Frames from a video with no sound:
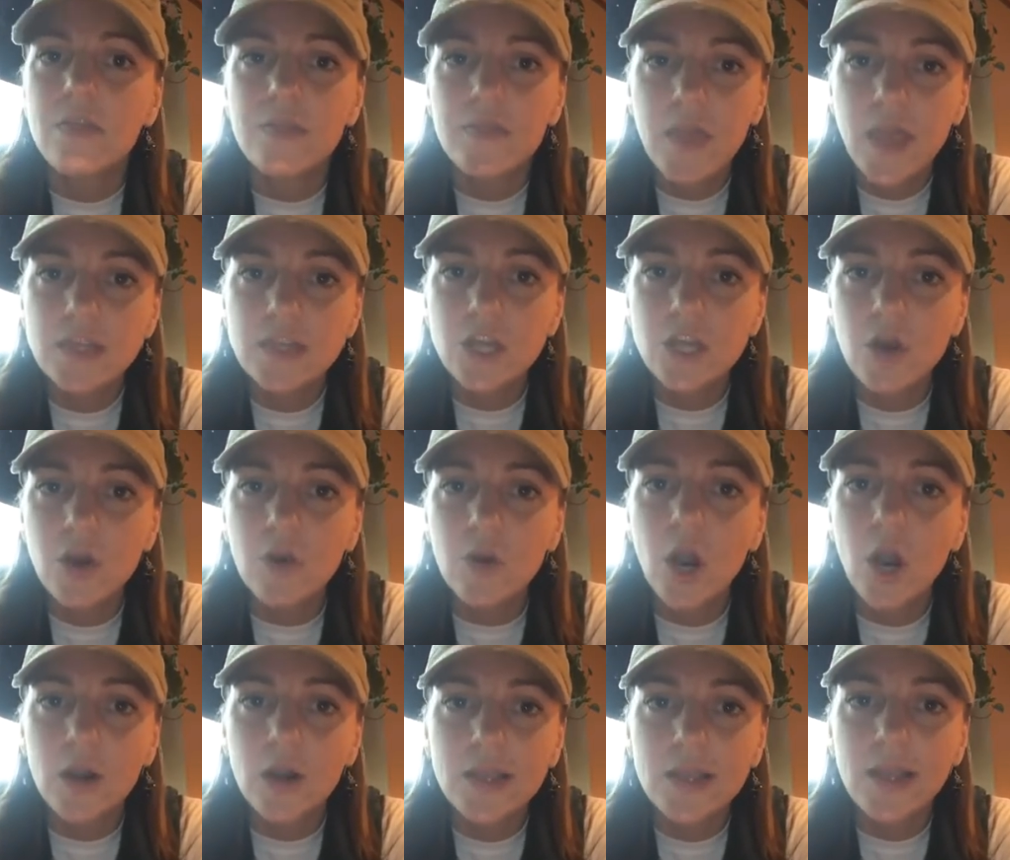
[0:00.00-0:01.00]
They don't.
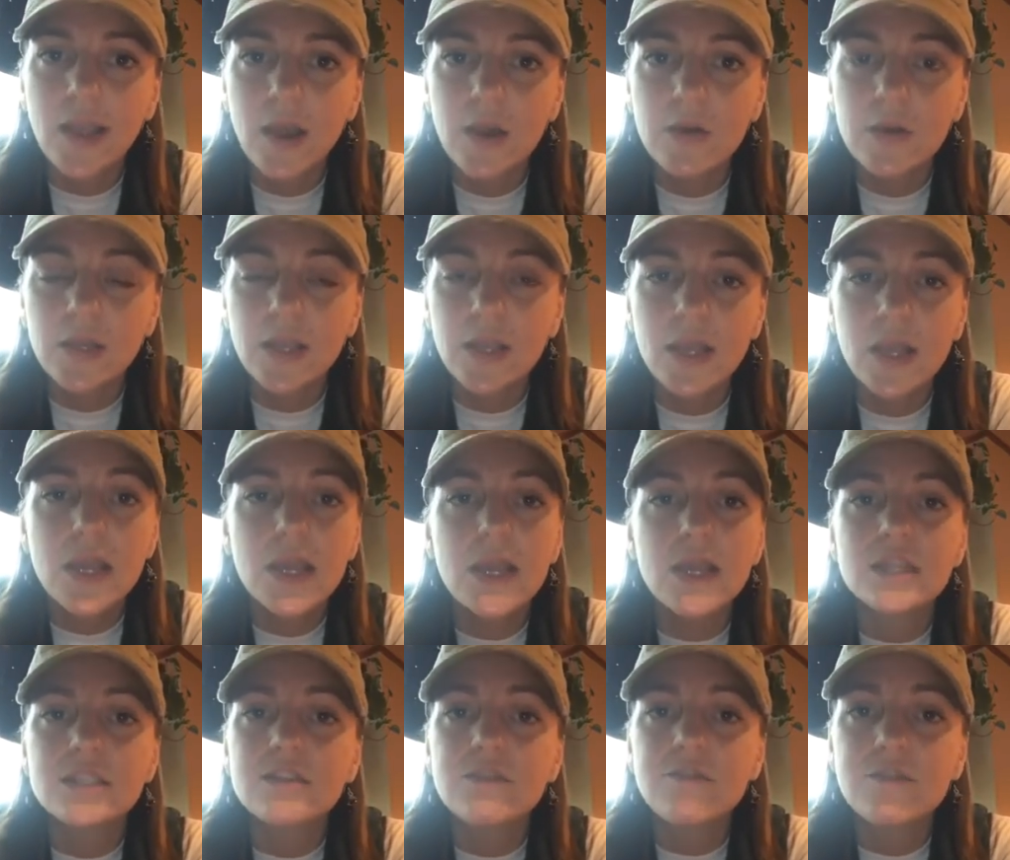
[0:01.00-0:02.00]
Harney County
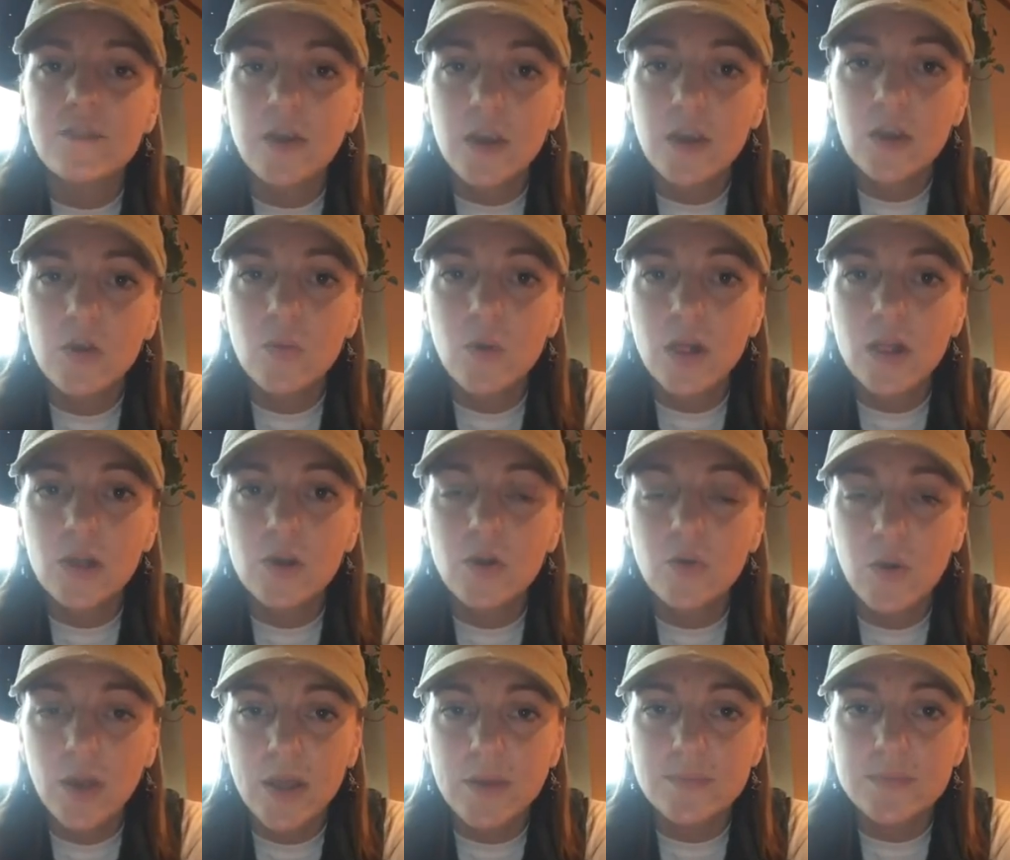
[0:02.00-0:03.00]
is very well
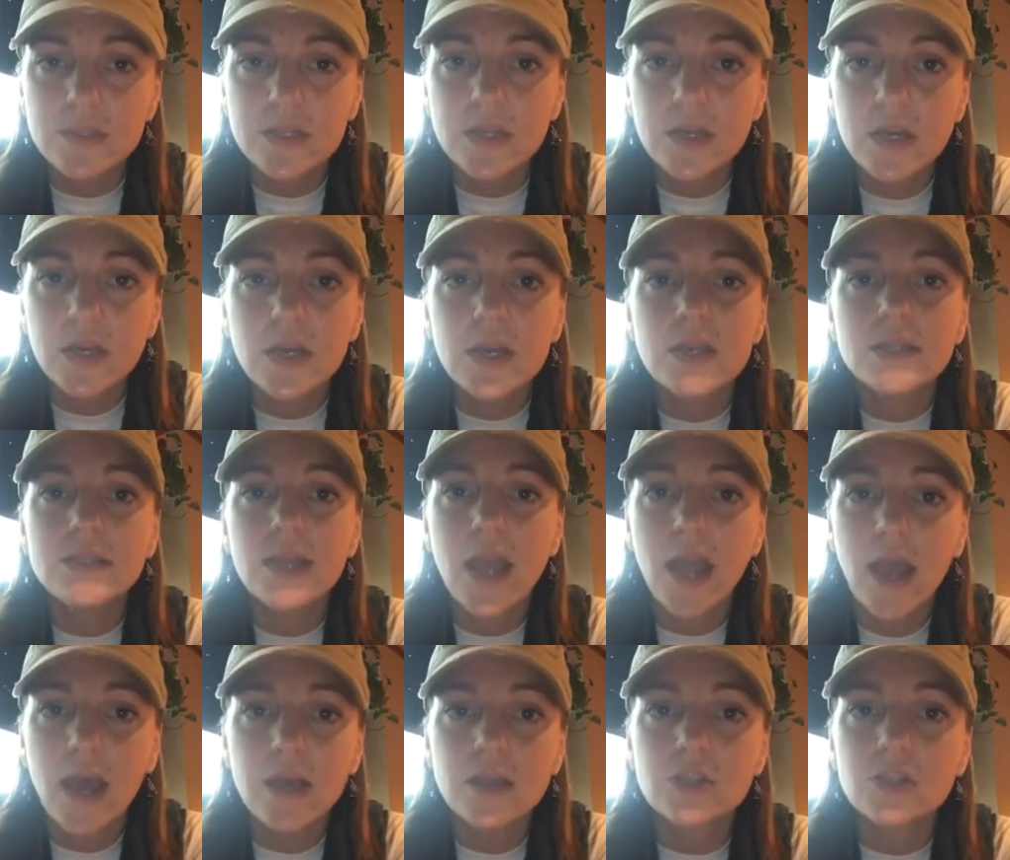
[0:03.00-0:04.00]
equipped to
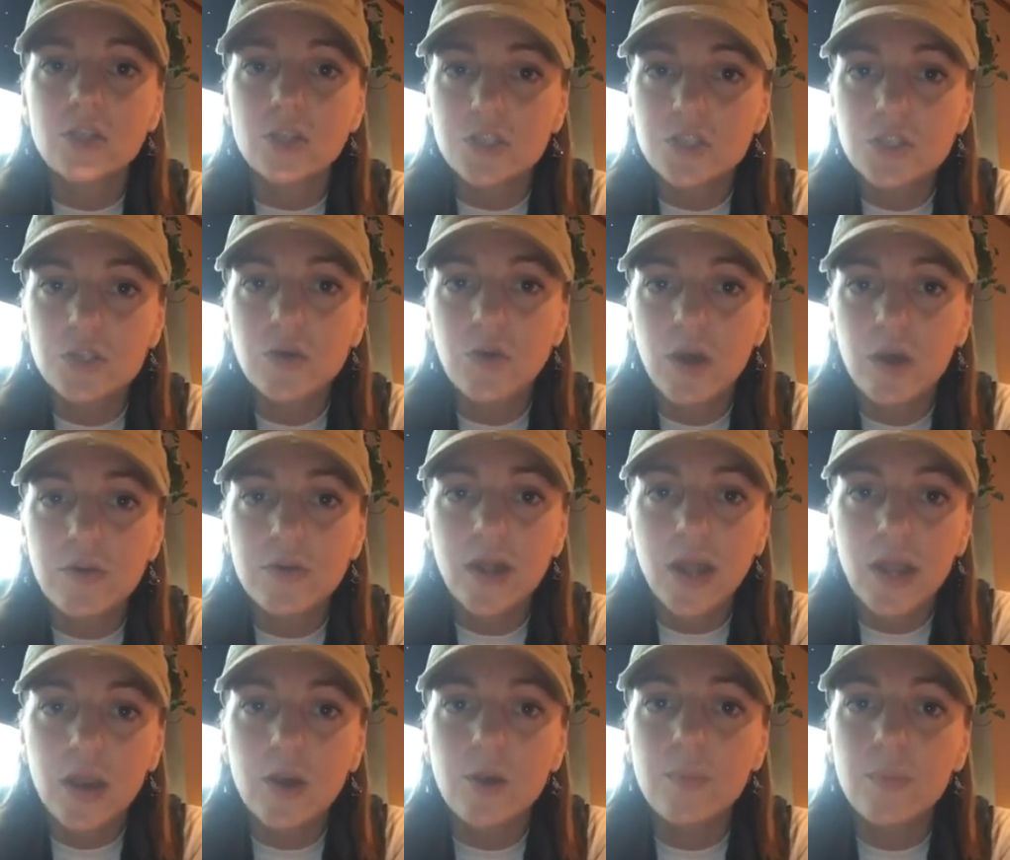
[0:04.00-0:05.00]
handle a
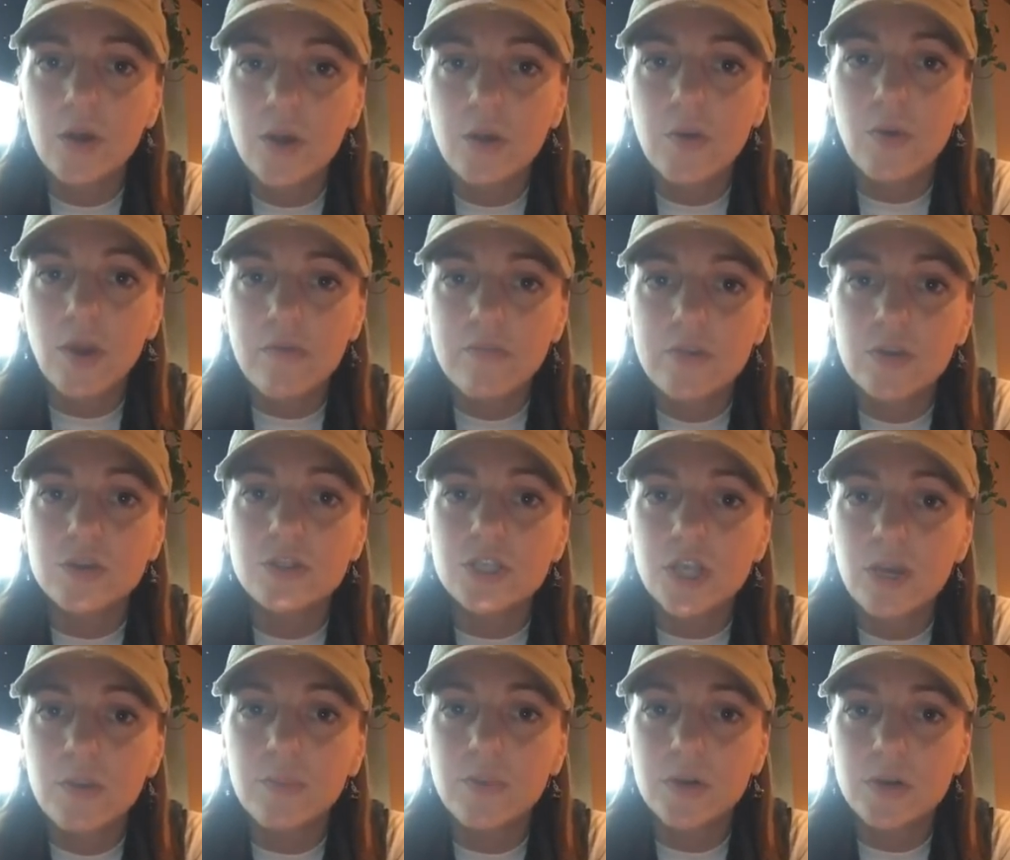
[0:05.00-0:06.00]
200-acre bird
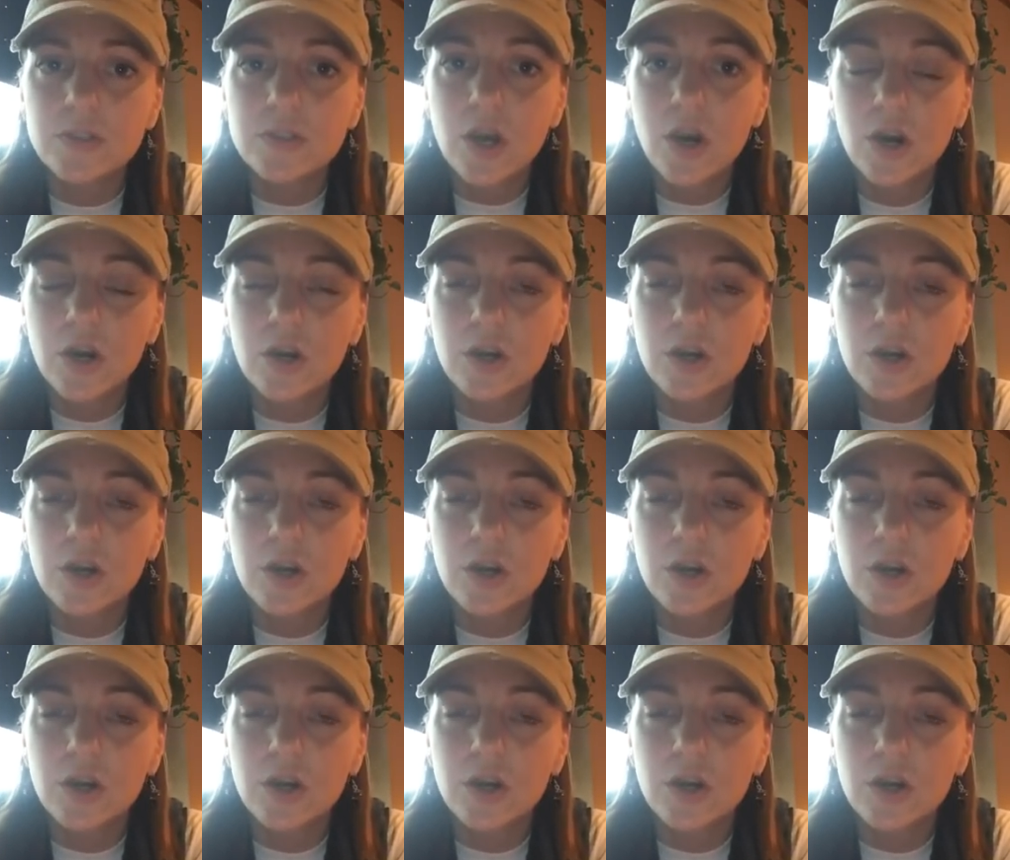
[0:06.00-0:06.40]
refuge in Burns,